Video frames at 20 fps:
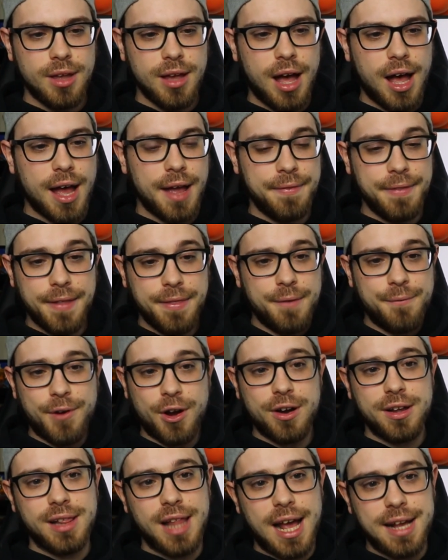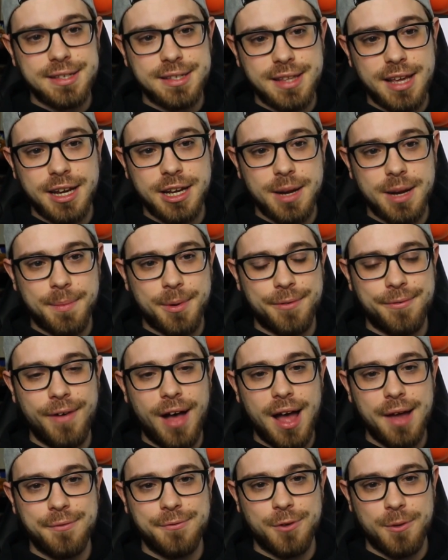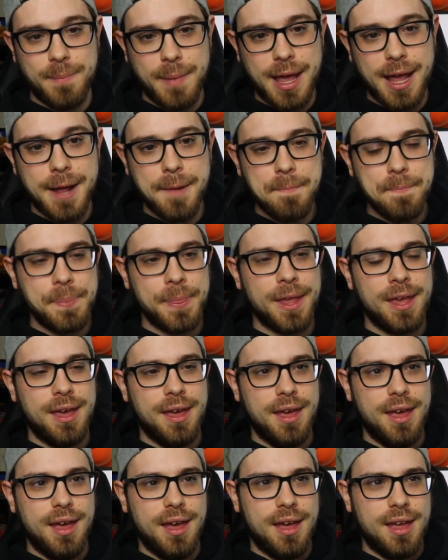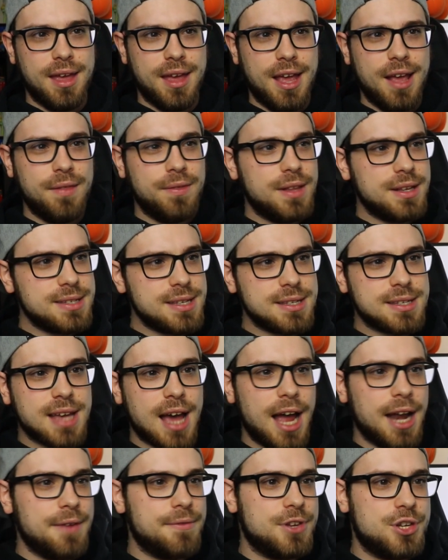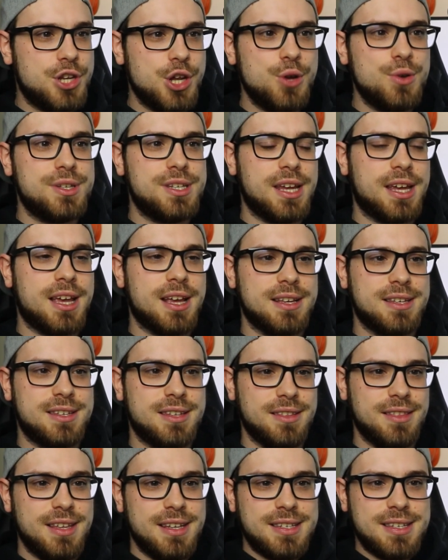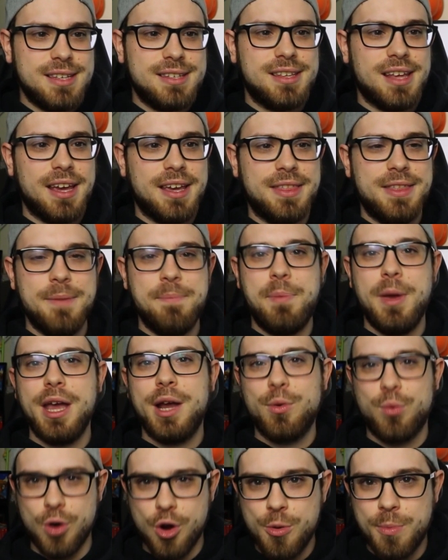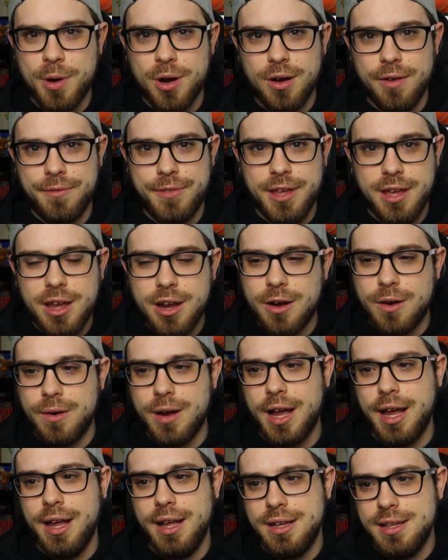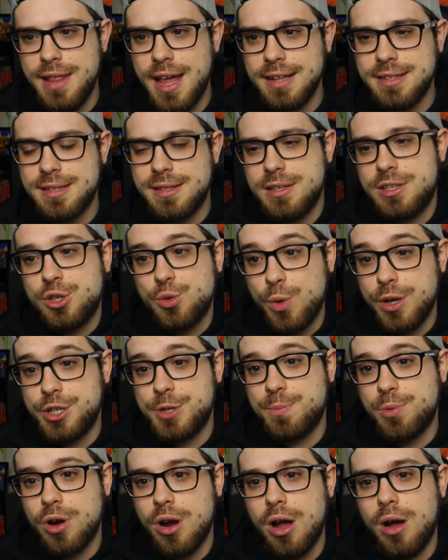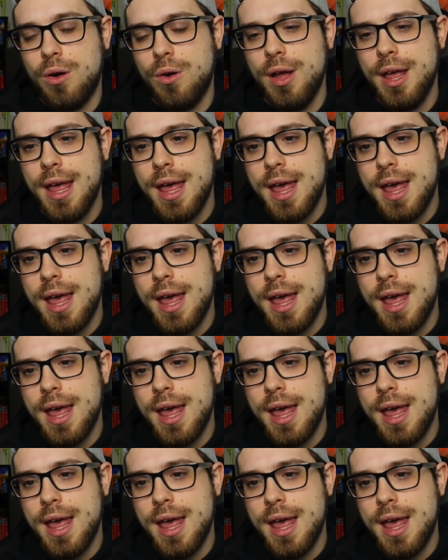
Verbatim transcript: Uh, and then the very last thing, number five for me, and this is kind of a doozy because this is like the big rumor of the year, right? And that's the Switch Pro.